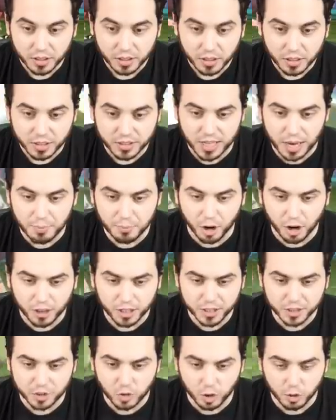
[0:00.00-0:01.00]
Is that
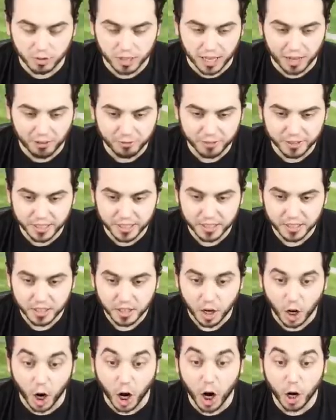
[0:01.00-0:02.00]
Marnie's normal outfit?
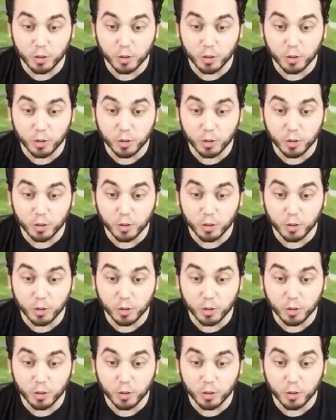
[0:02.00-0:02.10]
Oh,